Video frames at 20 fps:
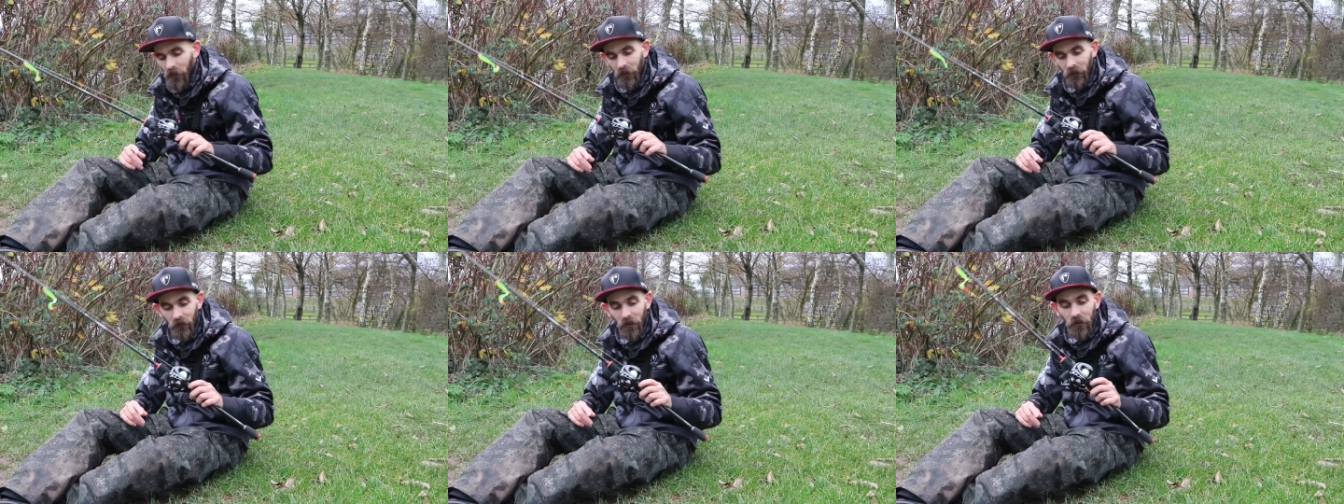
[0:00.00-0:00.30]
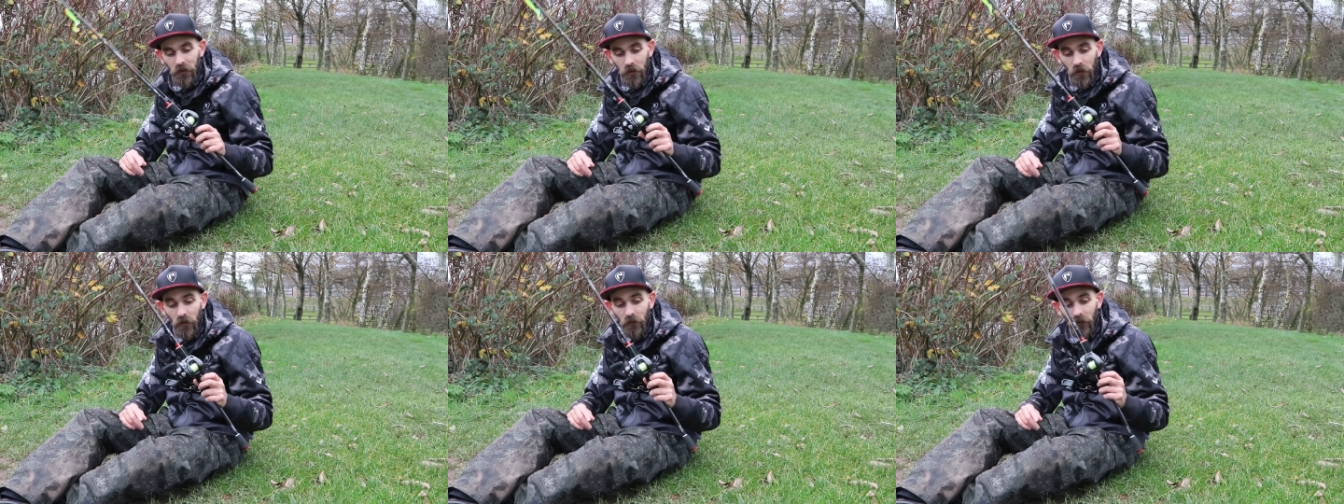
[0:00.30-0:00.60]

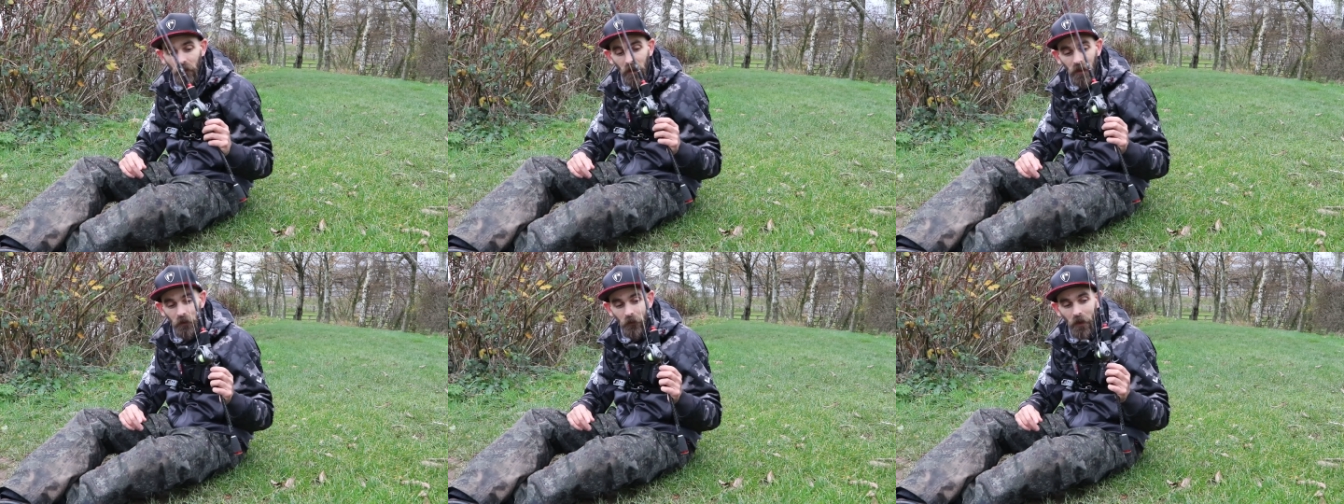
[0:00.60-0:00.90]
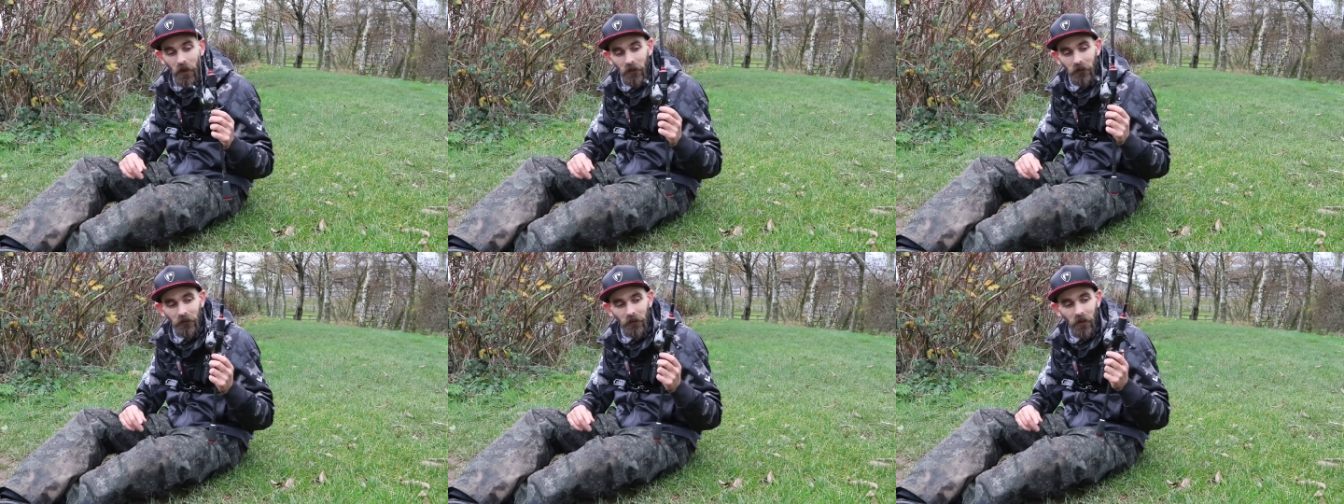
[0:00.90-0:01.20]
Reel's doing really
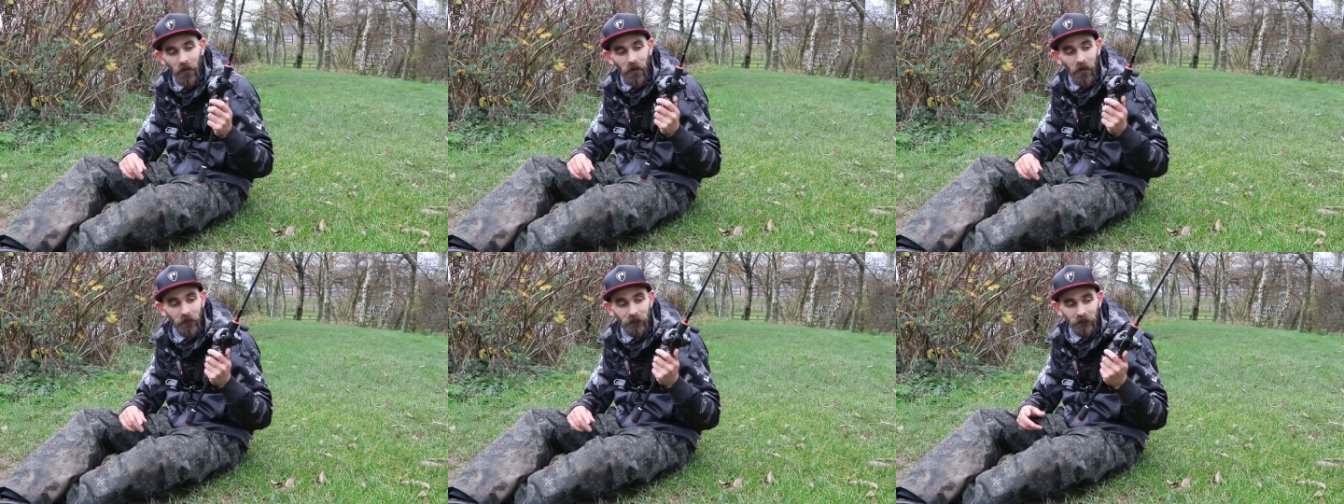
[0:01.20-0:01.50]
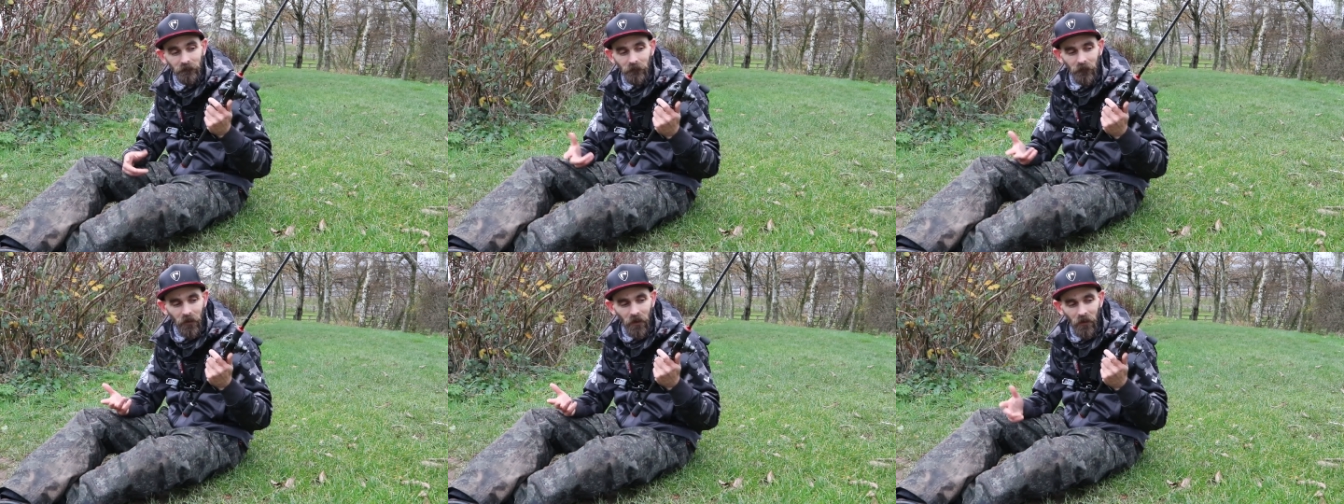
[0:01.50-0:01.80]
well.
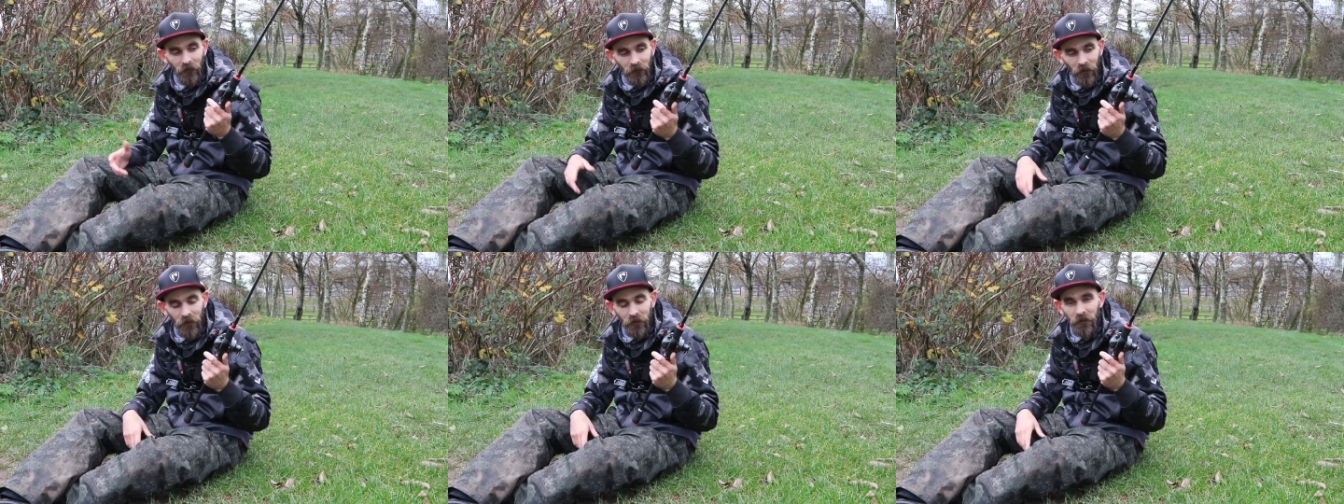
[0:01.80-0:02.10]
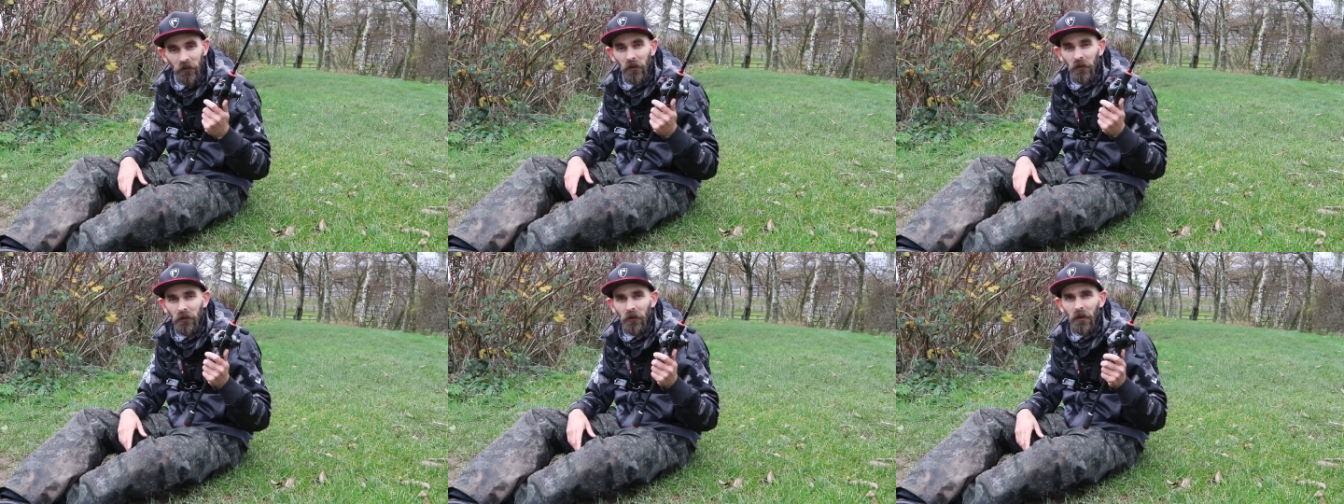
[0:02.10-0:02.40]
Can't fault
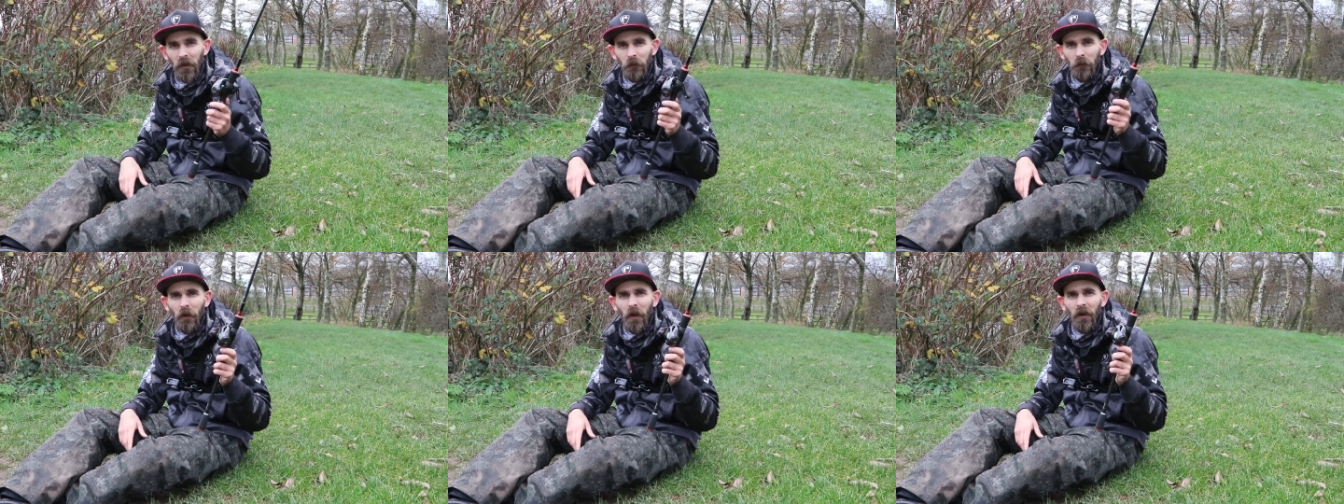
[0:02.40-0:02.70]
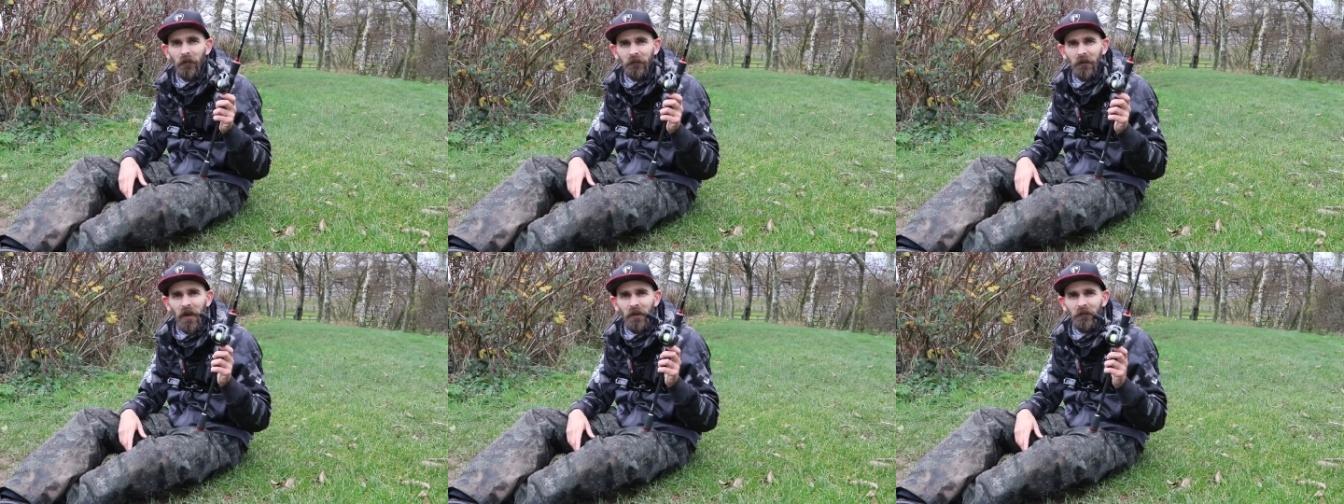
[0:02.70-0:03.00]
it at all,
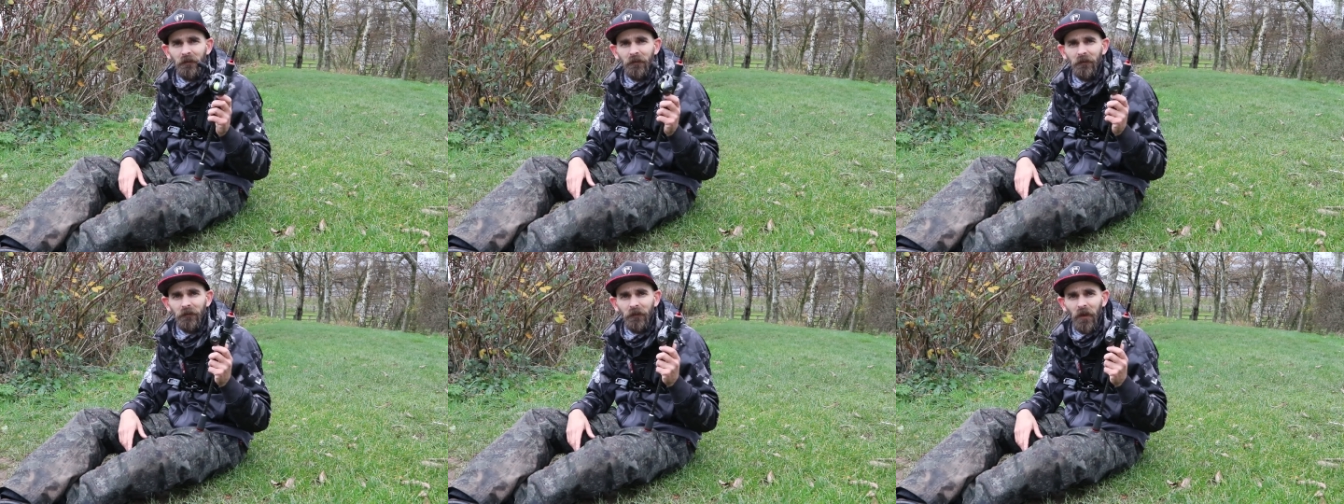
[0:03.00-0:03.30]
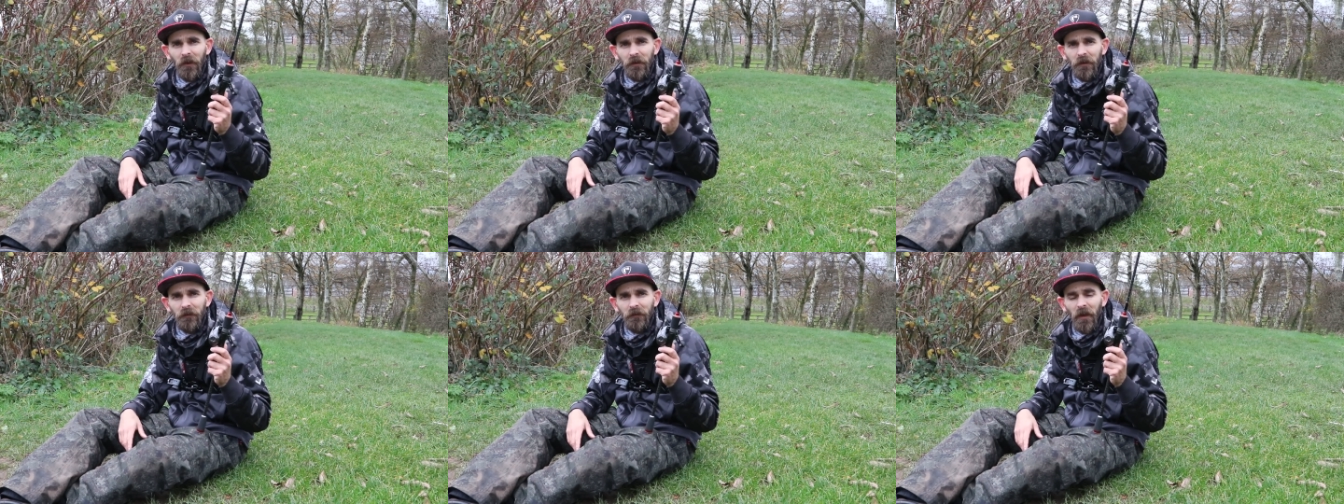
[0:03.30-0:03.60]
apart from I haven't
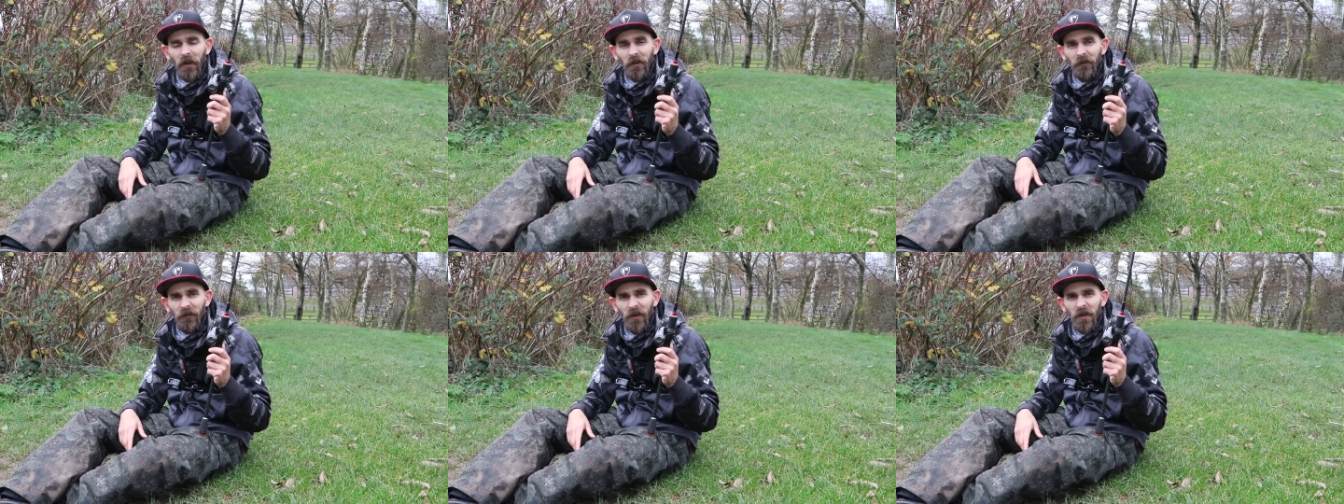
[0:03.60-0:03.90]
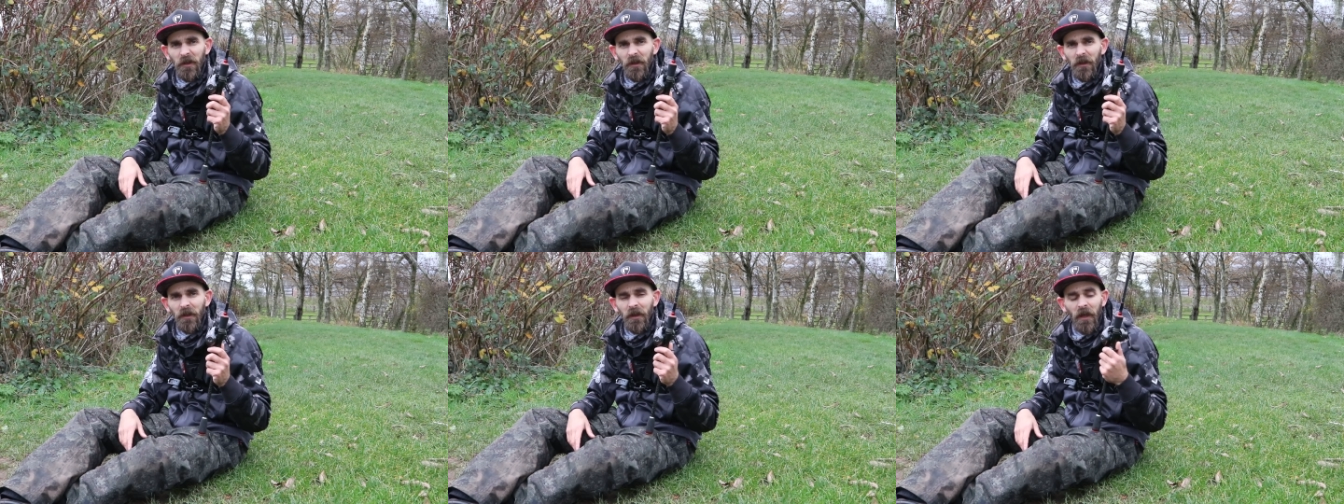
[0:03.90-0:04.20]
felt it reel of
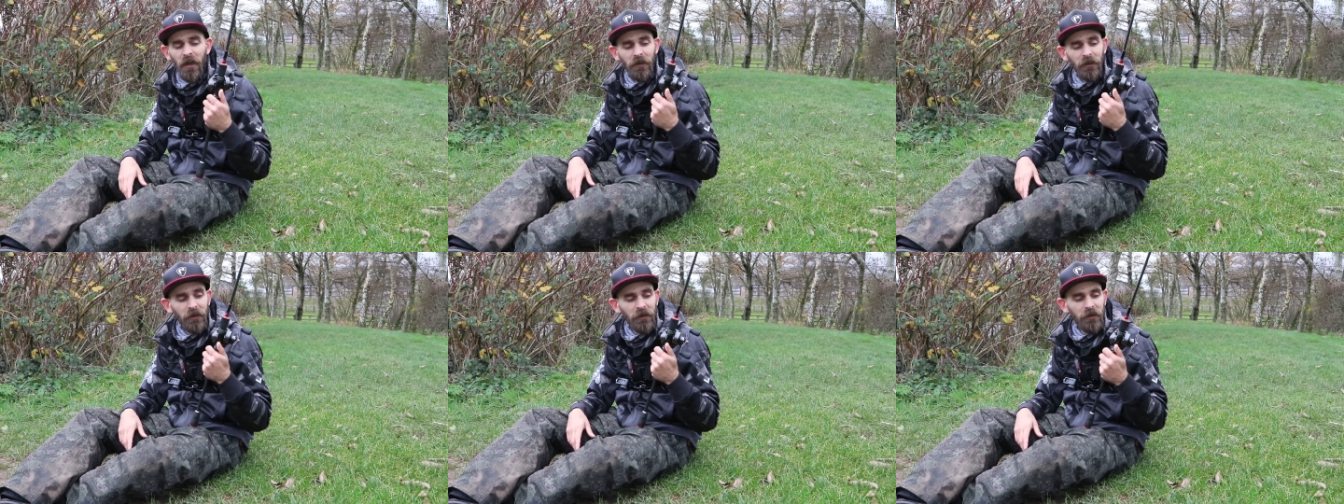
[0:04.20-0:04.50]
fishing yet.